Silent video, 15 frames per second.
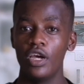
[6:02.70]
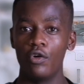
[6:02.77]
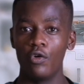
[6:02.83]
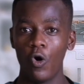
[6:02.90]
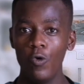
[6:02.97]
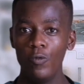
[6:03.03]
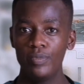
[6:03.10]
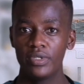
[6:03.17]
the
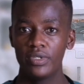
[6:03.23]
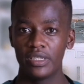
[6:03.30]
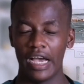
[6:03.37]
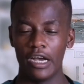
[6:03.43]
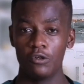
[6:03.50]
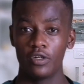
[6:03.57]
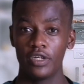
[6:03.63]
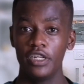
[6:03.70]
ropes,
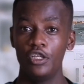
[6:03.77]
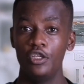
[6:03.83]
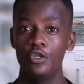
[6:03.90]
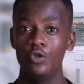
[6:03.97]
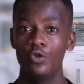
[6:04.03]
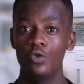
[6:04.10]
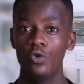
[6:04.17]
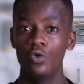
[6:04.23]
I already
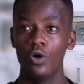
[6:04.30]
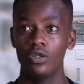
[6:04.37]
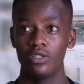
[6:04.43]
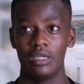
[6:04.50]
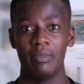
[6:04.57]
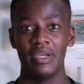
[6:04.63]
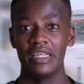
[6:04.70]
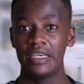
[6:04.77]
knew
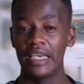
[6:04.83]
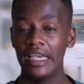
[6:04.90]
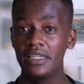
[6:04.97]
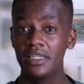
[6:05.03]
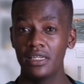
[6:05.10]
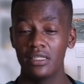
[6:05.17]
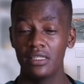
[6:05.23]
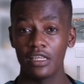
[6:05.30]
the
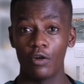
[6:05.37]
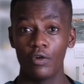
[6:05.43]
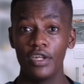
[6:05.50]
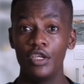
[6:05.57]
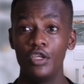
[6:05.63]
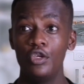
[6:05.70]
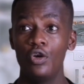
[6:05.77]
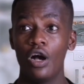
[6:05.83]
medications, I
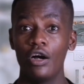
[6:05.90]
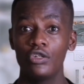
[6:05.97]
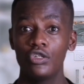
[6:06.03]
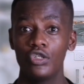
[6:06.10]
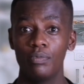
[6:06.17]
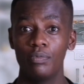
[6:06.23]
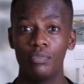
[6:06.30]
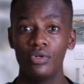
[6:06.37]
already knew how
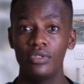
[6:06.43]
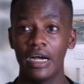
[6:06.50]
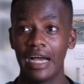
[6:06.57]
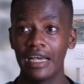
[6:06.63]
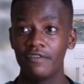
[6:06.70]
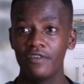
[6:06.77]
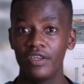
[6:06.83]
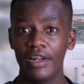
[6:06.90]
to put
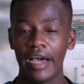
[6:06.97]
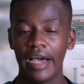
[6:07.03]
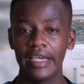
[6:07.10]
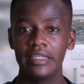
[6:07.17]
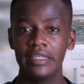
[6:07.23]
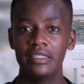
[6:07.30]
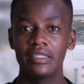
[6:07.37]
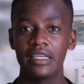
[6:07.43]
IV
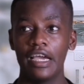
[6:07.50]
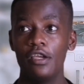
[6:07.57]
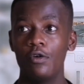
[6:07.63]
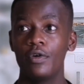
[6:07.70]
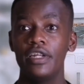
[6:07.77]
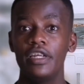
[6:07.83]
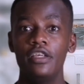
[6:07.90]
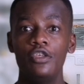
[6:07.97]
lines, I
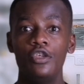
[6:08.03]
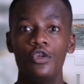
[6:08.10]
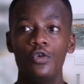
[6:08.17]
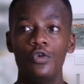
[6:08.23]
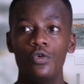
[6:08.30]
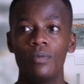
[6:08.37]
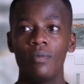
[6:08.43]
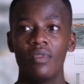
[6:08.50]
already
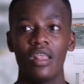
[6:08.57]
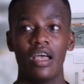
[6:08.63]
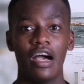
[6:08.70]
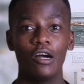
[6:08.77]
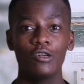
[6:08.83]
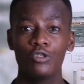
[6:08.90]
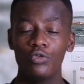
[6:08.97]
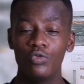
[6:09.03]
knew
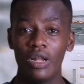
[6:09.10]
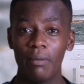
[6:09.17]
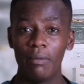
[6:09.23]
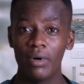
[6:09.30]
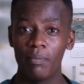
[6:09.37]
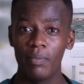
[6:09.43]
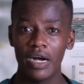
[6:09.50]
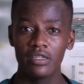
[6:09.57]
how to do
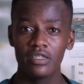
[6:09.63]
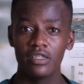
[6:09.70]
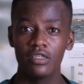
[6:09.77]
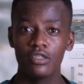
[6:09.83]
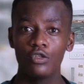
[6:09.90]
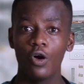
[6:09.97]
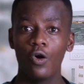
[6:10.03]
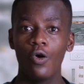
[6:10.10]
lumbar
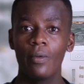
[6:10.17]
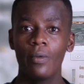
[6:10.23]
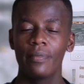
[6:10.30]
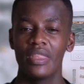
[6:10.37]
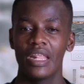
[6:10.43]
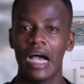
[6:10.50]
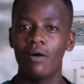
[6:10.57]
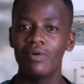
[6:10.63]
punctures. So
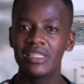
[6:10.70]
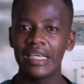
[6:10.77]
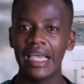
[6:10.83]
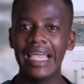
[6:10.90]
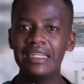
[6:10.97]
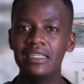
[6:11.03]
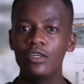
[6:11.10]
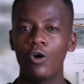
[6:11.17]
I was
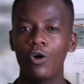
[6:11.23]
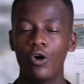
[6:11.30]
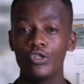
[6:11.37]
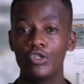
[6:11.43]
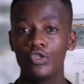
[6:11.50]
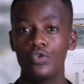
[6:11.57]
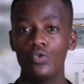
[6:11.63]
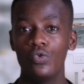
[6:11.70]
adding
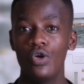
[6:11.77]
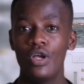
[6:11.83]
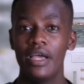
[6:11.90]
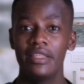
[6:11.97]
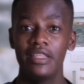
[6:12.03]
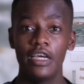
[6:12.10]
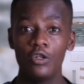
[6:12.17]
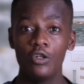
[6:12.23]
on to
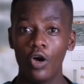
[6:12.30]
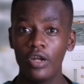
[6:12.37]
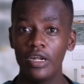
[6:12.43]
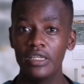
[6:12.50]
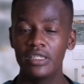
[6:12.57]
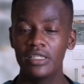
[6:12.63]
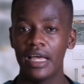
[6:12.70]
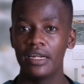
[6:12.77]
the
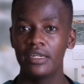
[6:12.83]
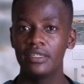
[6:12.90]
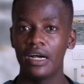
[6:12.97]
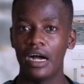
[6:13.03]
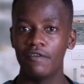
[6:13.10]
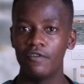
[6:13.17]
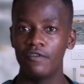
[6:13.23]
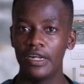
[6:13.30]
knowledge that
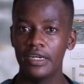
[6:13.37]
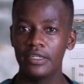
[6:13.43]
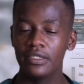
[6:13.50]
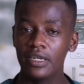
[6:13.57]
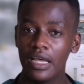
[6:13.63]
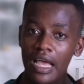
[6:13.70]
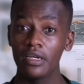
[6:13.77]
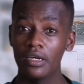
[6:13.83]
I've
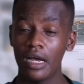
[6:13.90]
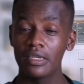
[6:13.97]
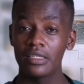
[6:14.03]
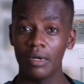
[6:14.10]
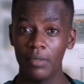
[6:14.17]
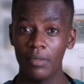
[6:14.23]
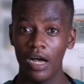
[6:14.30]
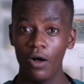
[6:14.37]
learned.
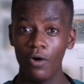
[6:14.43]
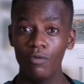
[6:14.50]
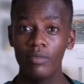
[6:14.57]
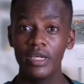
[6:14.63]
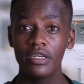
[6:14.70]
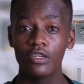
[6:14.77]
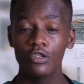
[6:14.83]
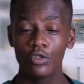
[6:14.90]
Somehow
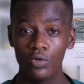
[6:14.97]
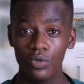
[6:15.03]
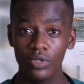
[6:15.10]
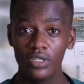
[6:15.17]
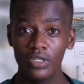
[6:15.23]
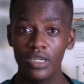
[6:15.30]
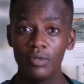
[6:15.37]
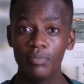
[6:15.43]
medical
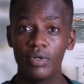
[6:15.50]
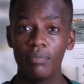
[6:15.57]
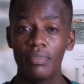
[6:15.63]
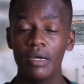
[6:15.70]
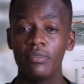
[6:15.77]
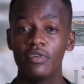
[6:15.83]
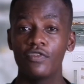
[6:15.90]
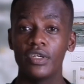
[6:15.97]
school did
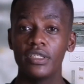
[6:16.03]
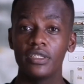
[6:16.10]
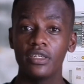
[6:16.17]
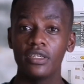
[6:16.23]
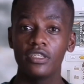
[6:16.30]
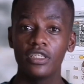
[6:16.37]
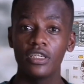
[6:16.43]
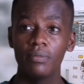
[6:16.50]
prepare me for
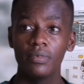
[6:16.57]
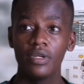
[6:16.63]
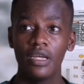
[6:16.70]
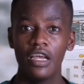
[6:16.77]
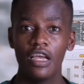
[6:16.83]
internship.